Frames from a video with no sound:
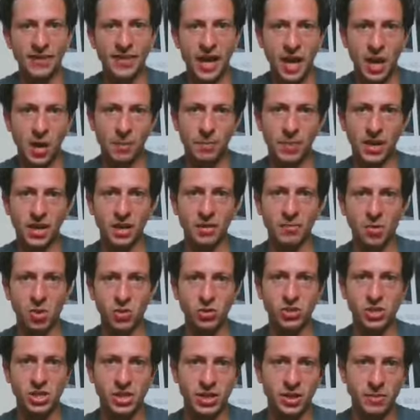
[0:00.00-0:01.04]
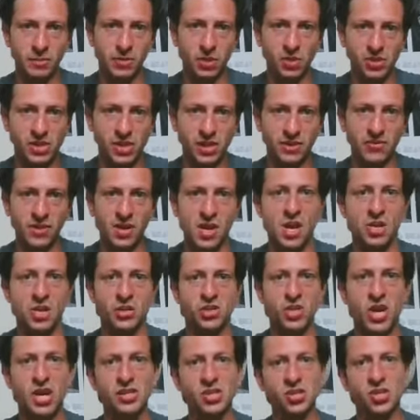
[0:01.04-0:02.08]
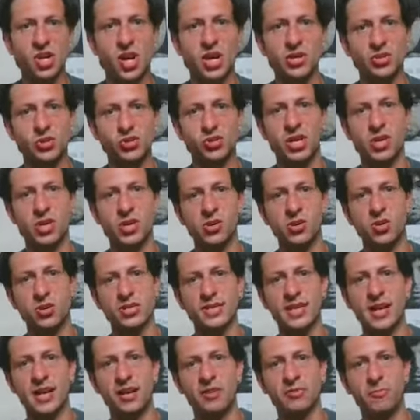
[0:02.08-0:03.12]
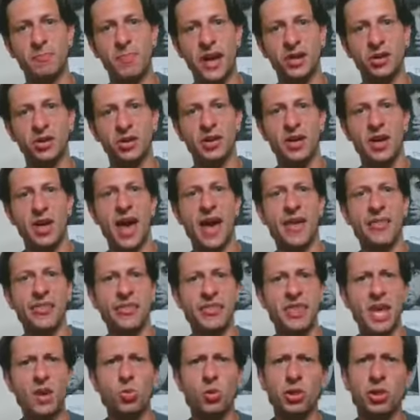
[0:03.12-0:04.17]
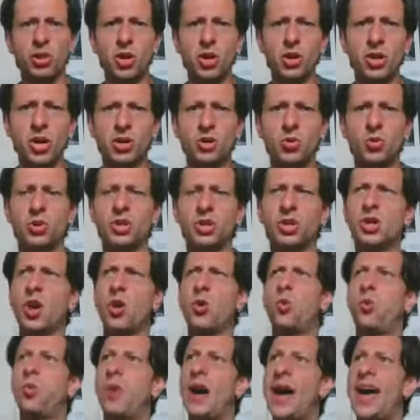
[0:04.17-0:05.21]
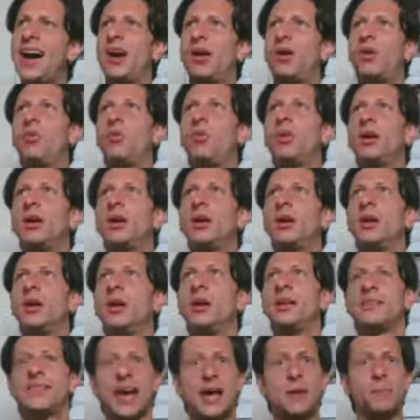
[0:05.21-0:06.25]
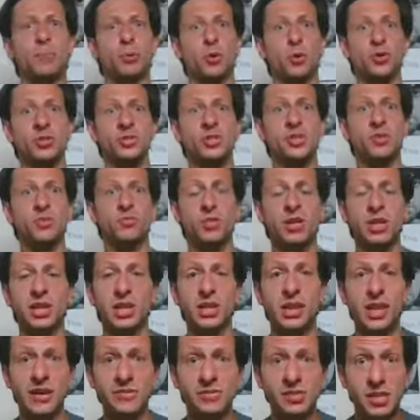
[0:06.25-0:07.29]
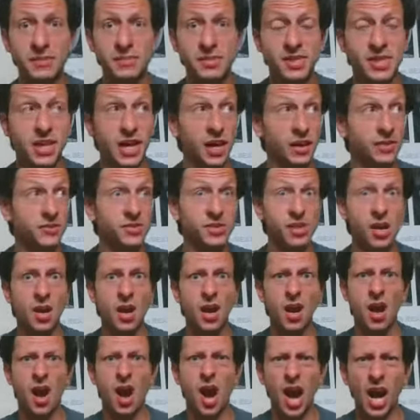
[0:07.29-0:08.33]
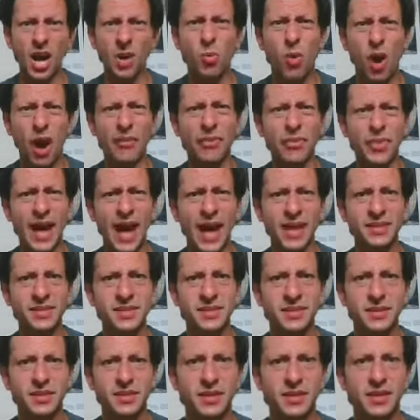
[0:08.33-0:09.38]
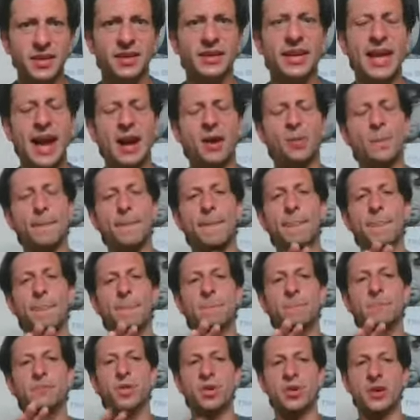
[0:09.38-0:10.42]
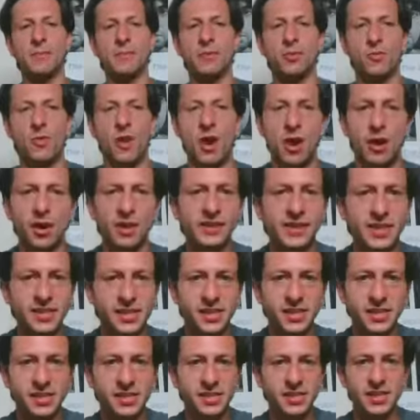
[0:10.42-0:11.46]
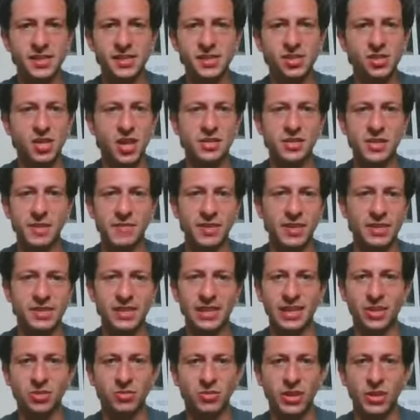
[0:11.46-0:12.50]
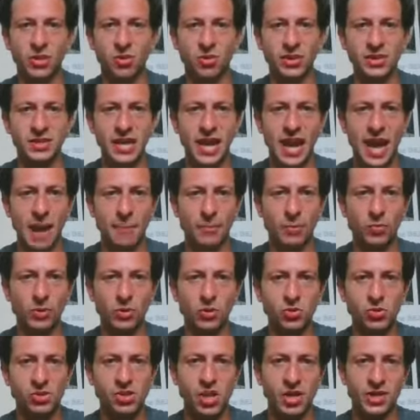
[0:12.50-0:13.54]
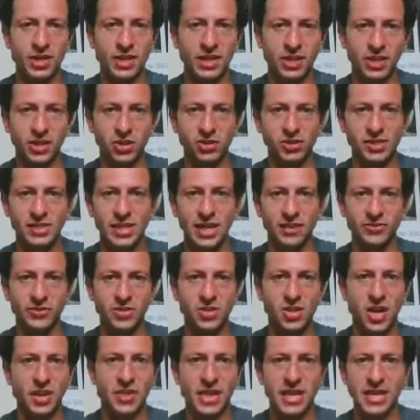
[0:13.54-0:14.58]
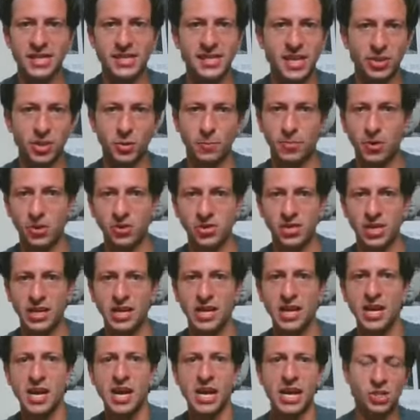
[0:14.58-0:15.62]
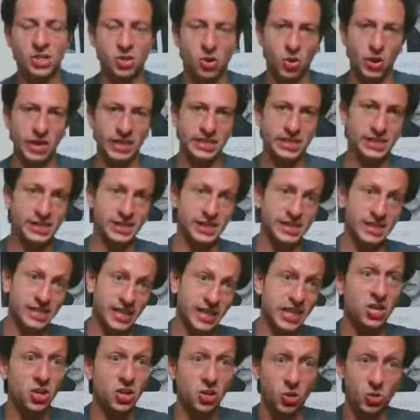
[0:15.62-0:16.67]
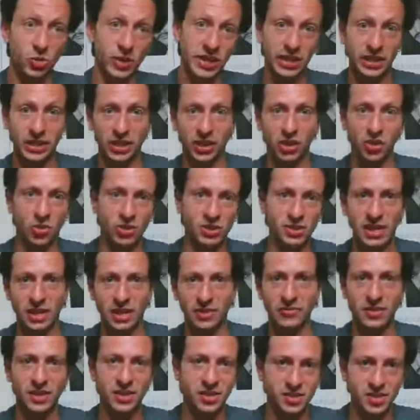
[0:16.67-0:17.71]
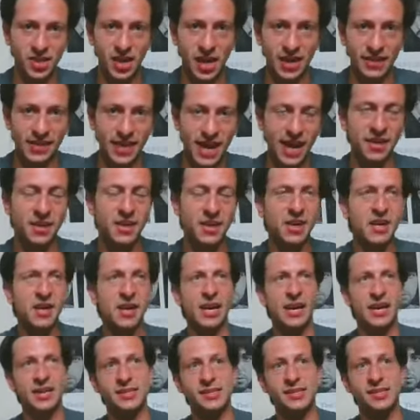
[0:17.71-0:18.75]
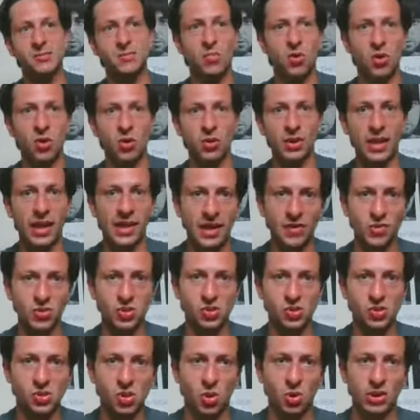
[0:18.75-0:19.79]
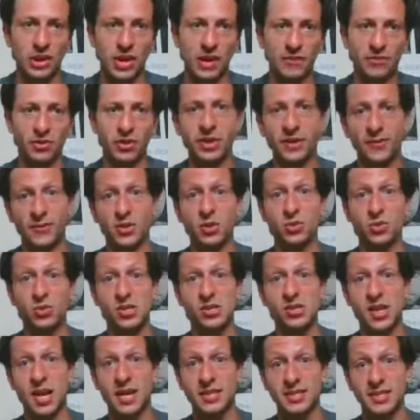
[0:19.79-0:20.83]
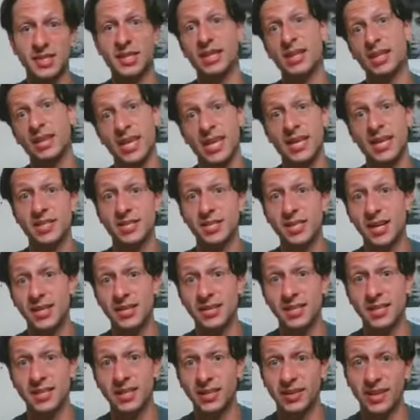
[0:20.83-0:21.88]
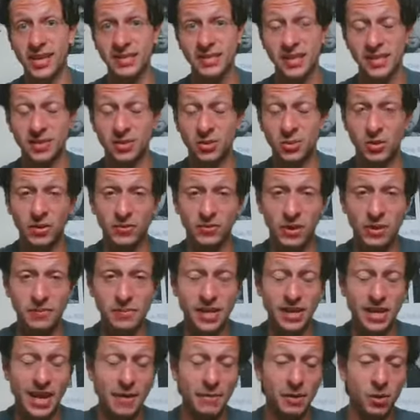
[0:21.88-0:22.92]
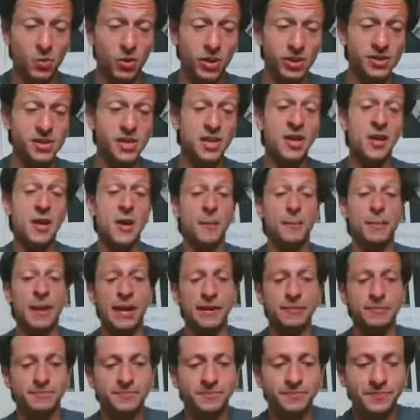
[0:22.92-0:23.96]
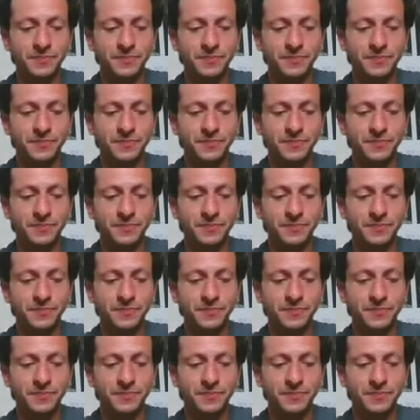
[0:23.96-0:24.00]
they are being emotionally abusive, just start treating yourself better, and they will look at you and go, wow, that person really loves themselves. I want that. Now, don't get me wrong, this is not something that's literally going to happen. When you start healing yourself, it's not that this other person is going to see you healing yourself and decide that. It's more like at the soul level, that if you decide to heal, they decide to heal. That's how the twin flame dynamic works. But